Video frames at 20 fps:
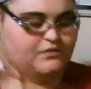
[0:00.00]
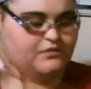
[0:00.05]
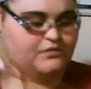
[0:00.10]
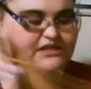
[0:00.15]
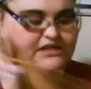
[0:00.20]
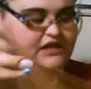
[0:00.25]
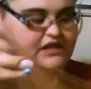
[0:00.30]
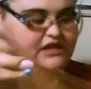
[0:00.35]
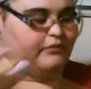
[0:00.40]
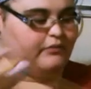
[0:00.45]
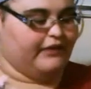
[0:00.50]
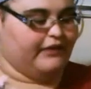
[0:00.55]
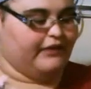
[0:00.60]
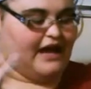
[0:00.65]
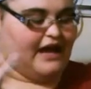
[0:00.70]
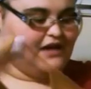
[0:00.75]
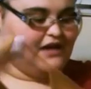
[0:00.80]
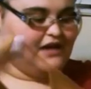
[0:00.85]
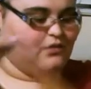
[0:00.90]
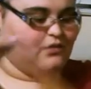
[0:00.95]
almost like the
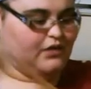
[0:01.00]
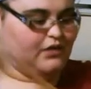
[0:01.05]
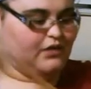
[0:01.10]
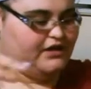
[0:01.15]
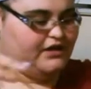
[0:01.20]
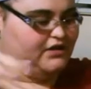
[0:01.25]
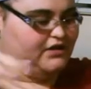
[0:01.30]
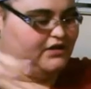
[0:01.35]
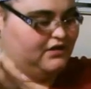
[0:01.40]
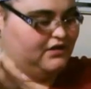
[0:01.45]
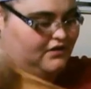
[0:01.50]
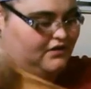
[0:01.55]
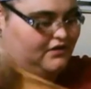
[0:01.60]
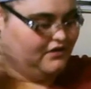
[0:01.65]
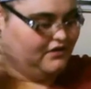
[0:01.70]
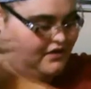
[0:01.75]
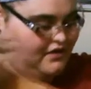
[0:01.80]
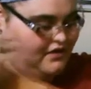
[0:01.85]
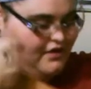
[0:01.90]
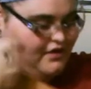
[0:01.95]
black one,
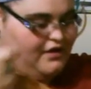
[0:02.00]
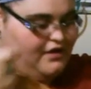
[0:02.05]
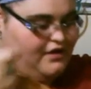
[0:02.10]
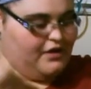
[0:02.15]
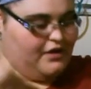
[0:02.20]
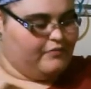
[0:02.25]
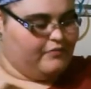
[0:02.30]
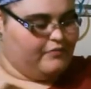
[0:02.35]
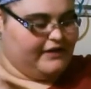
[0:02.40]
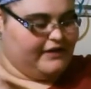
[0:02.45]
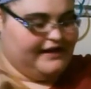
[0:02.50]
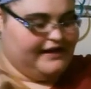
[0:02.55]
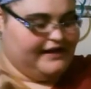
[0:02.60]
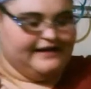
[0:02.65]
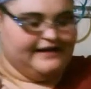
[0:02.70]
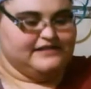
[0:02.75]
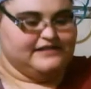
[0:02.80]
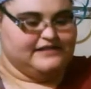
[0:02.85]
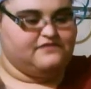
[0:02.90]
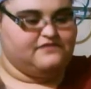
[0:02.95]
but
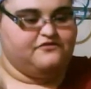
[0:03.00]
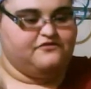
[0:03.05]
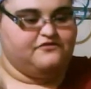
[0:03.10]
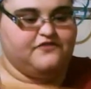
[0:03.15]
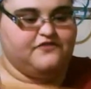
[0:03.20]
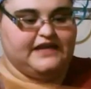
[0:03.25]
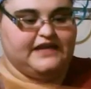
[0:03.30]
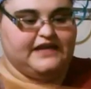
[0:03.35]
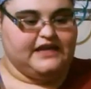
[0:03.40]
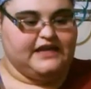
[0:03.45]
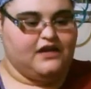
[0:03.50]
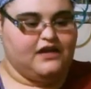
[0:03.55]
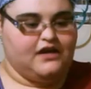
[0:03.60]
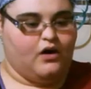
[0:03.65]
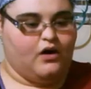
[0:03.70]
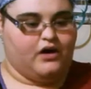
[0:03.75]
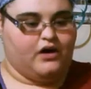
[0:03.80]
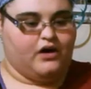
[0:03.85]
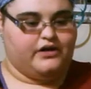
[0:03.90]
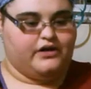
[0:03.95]
it is V
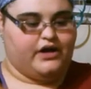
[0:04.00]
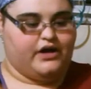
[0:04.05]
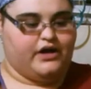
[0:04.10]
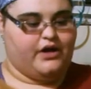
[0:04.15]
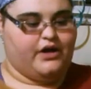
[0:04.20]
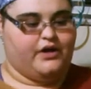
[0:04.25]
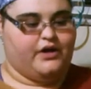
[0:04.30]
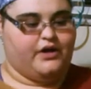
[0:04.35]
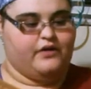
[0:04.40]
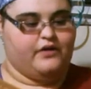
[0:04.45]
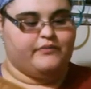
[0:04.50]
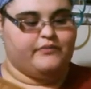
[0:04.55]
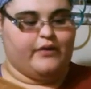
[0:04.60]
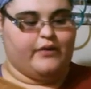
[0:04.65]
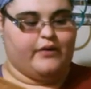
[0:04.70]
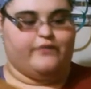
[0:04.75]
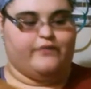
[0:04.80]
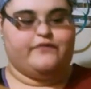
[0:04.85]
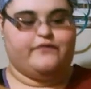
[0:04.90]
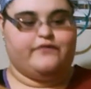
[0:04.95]
on
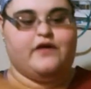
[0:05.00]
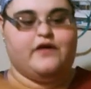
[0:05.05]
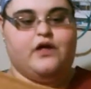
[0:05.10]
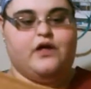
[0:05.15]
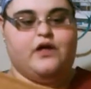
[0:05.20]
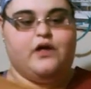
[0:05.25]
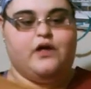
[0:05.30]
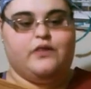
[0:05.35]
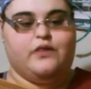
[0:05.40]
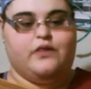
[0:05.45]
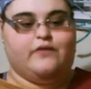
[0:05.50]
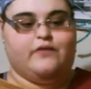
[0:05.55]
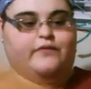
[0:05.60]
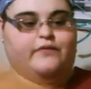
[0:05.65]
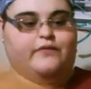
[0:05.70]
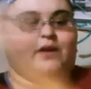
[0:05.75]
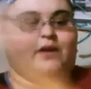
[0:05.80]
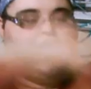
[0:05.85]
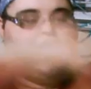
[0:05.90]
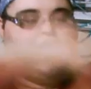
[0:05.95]
both the
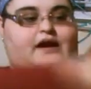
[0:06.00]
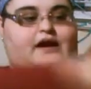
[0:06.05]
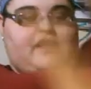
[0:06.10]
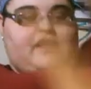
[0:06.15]
front